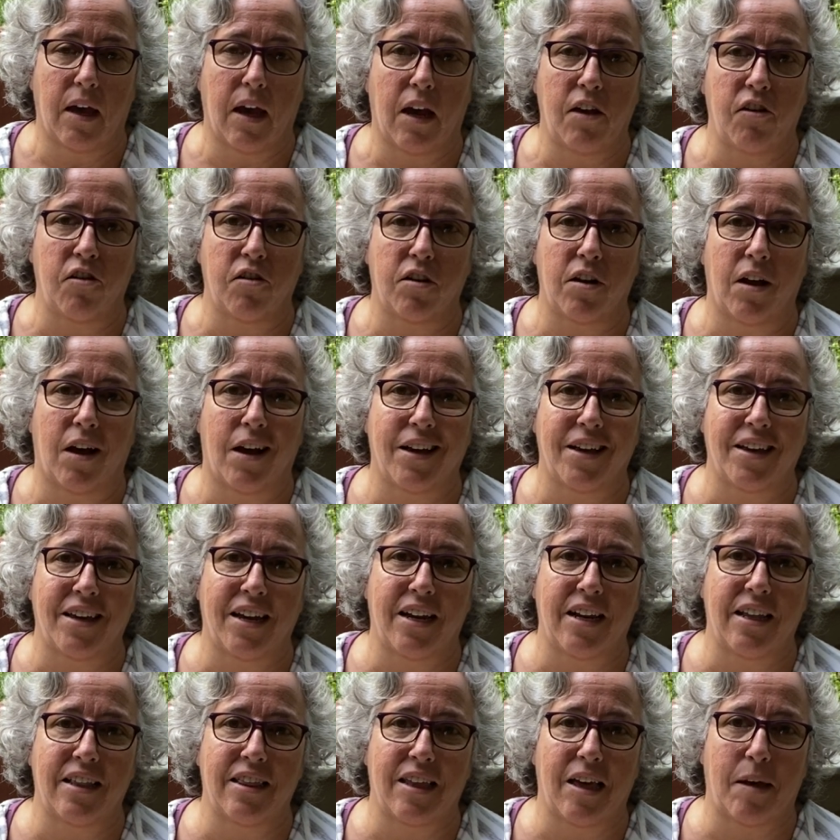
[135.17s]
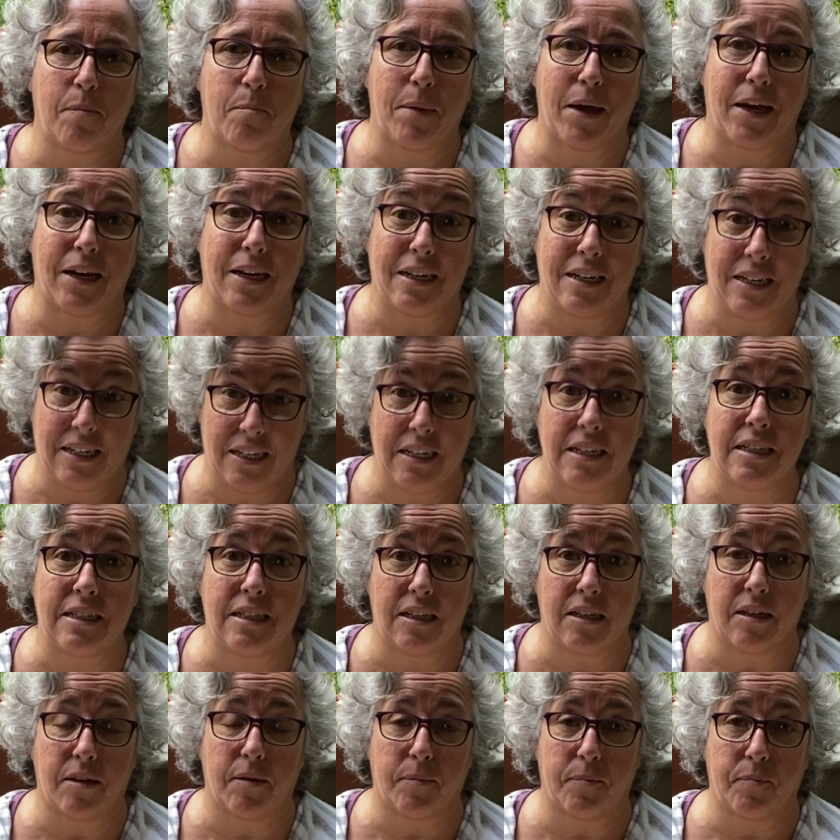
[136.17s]
and you're not getting that
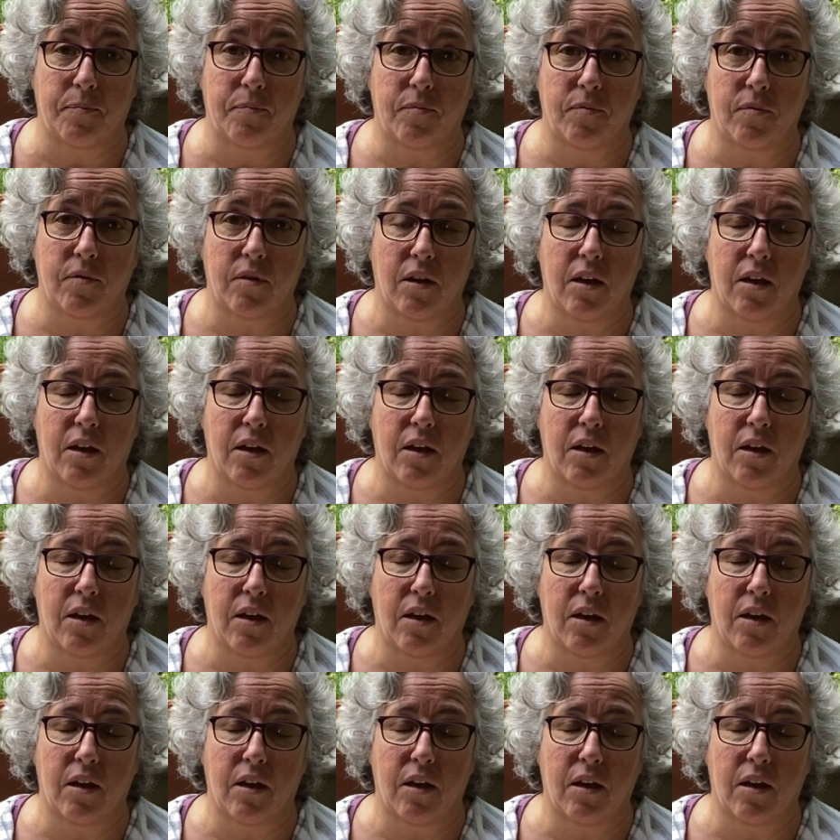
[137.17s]
magnesium.